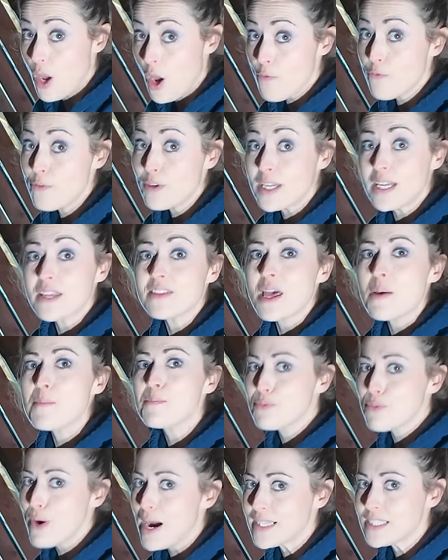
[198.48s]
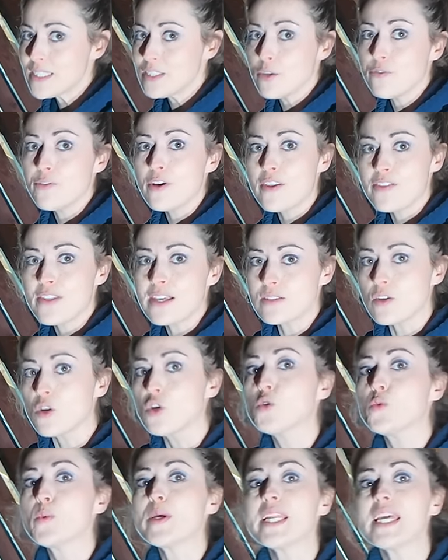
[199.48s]
hopefully they're bright enough, and that's
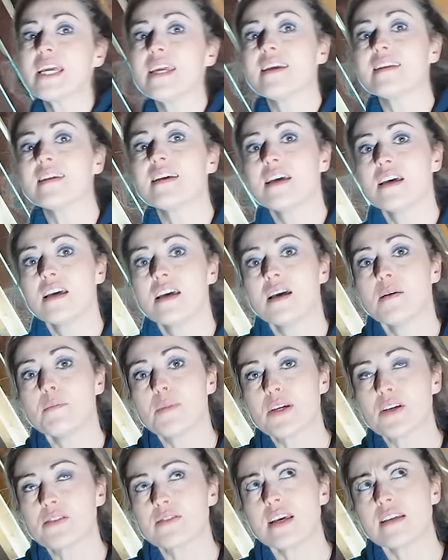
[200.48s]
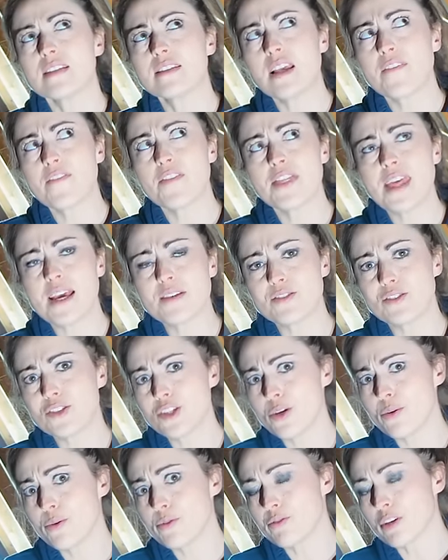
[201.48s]
all we need, because they're seven thousand
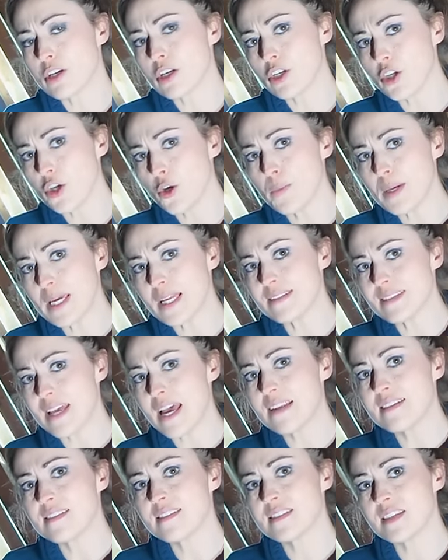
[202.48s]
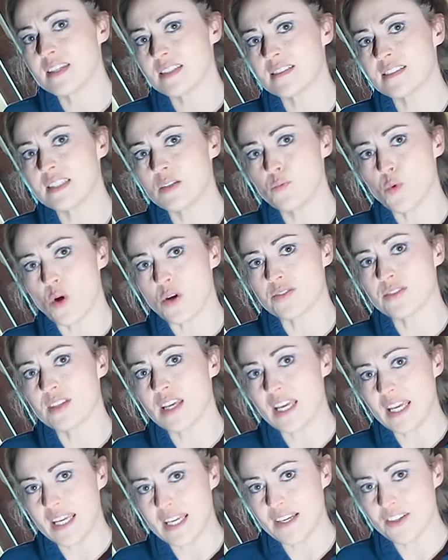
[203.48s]
two hundred lumens and sixty watts
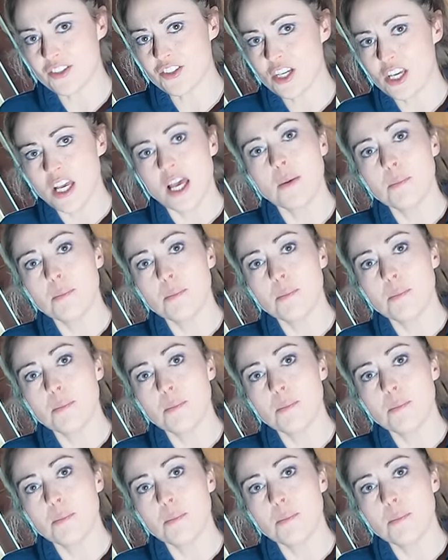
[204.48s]
each.